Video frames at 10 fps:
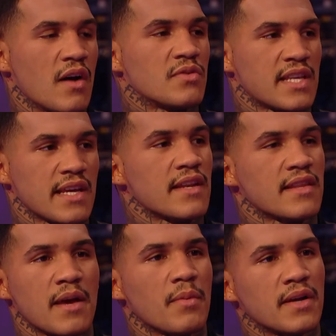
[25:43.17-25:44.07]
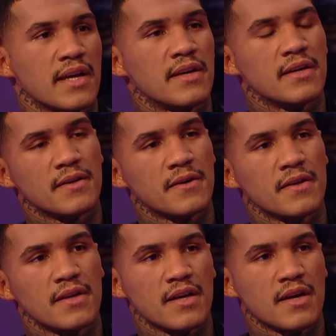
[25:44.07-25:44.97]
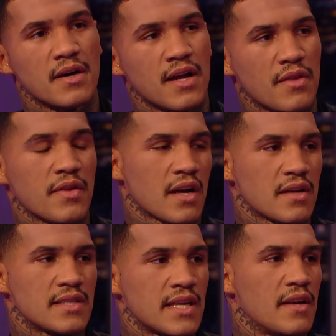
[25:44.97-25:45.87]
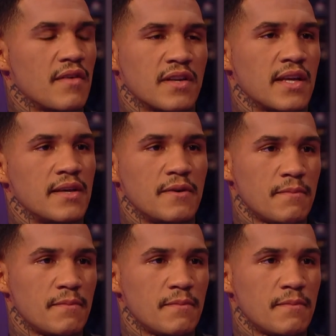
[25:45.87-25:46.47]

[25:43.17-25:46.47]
was taking it day by day. I didn't think I'd see another day.